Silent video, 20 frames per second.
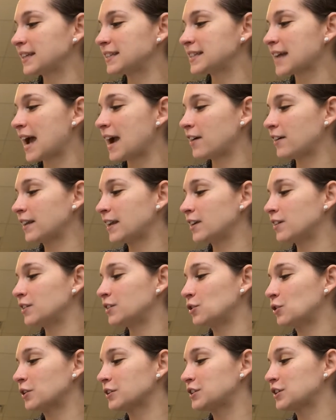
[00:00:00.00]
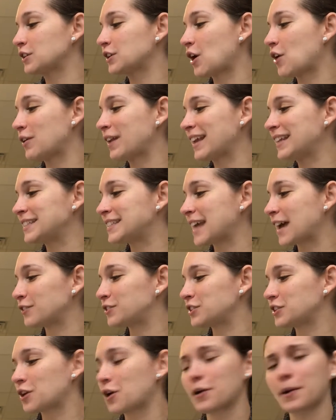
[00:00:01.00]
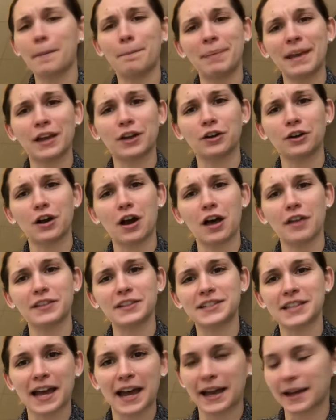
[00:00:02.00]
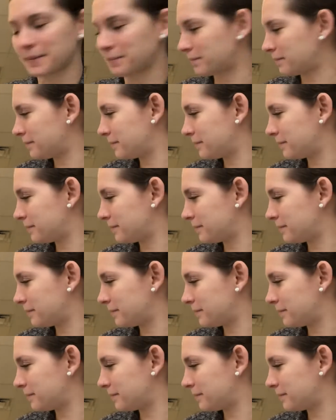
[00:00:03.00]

and tired of hearing North Dakota and South Dakota bicker all the time.